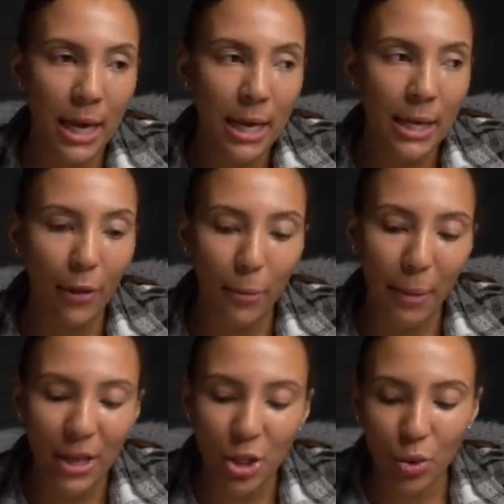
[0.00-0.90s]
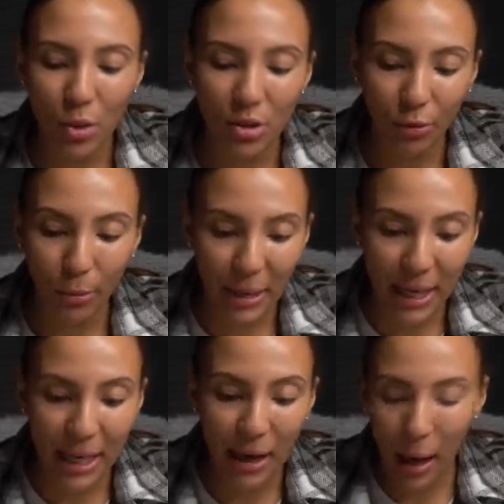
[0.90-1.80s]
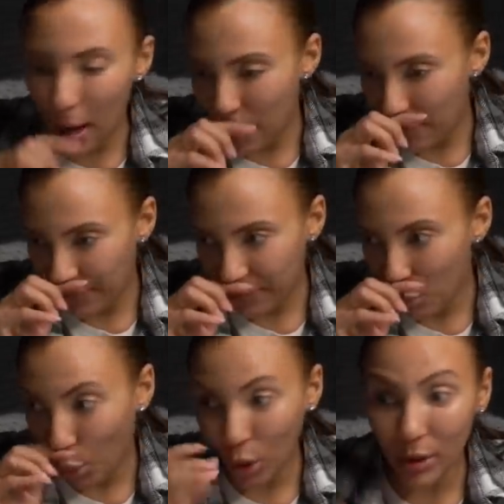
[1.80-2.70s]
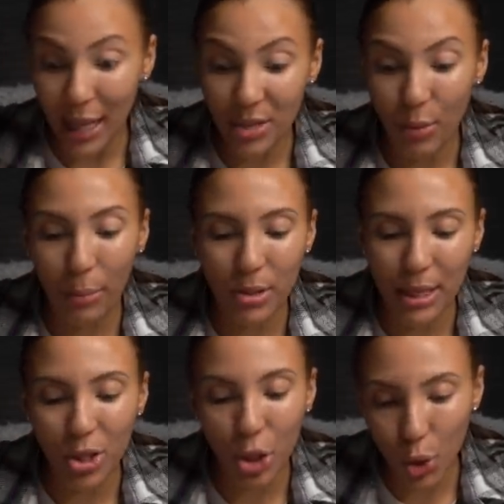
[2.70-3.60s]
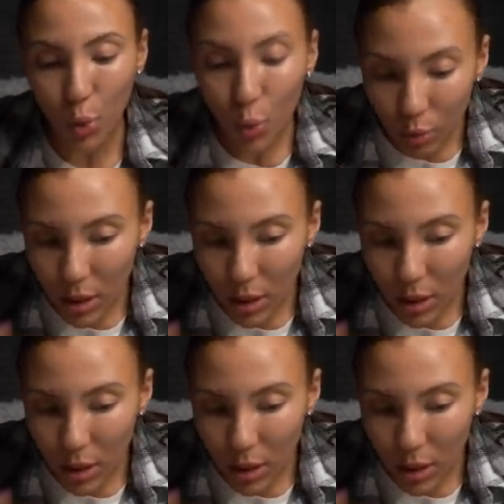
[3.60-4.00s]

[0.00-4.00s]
Now, the Page of Swords for me more or less represents you,